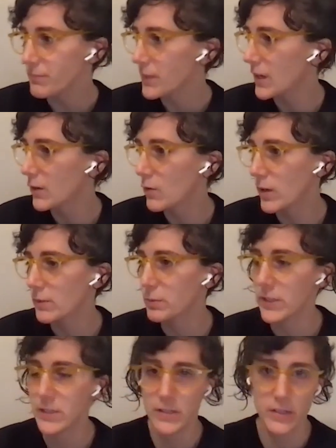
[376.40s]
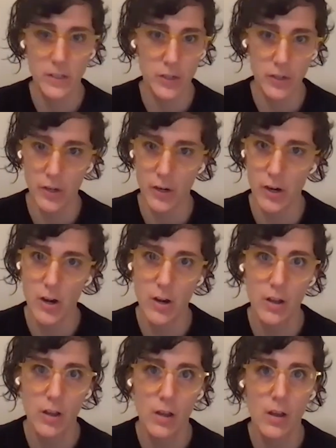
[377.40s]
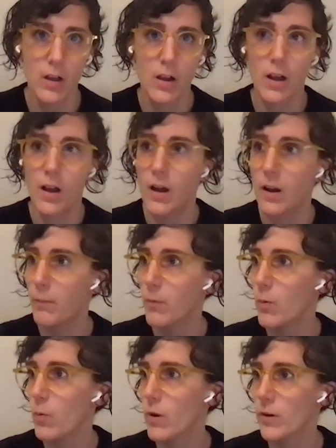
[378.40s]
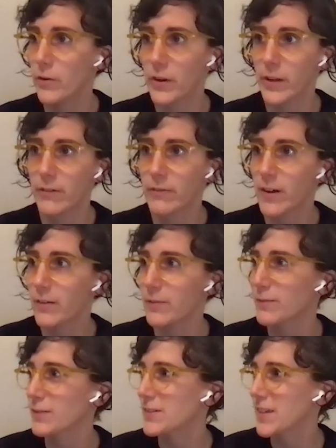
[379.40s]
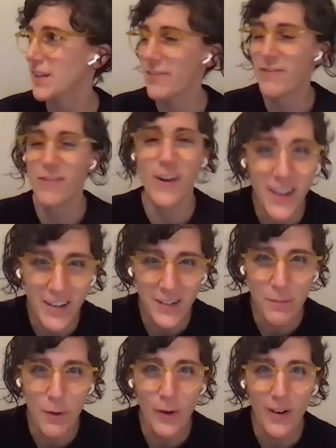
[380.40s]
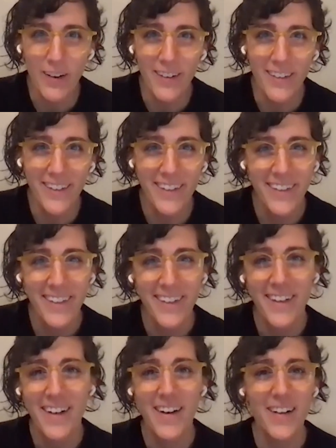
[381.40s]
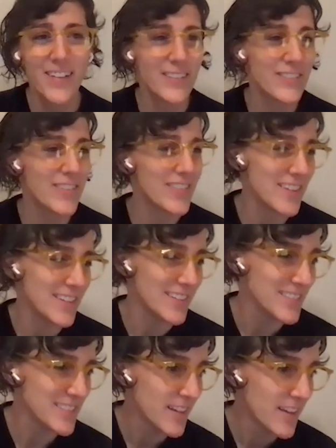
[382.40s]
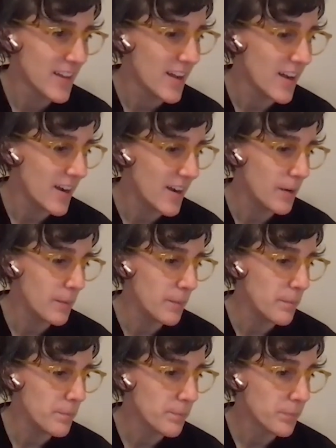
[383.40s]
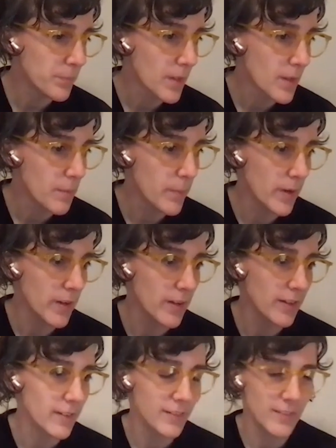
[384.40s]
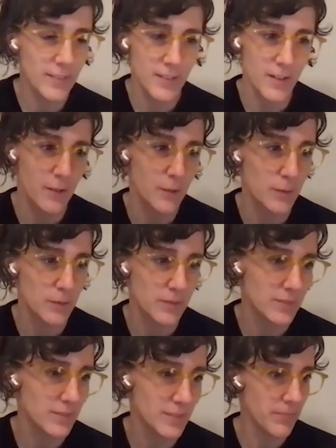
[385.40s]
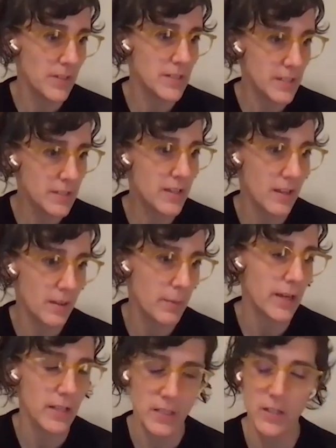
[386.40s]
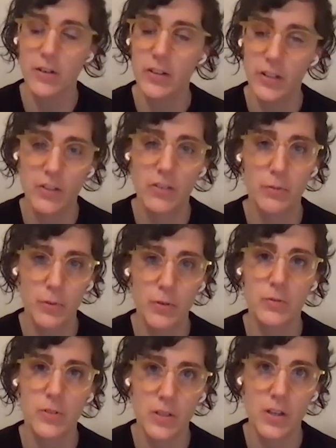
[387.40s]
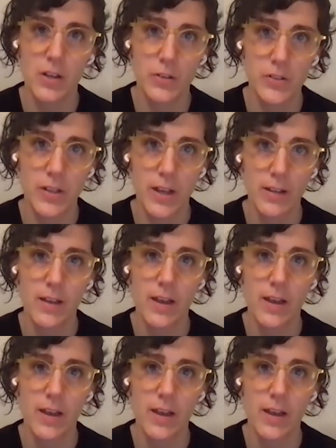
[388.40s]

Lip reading: Incredibly insecure, wondering if I was any fun anymore, all of the things. But, it did take about a year to get through to the other side of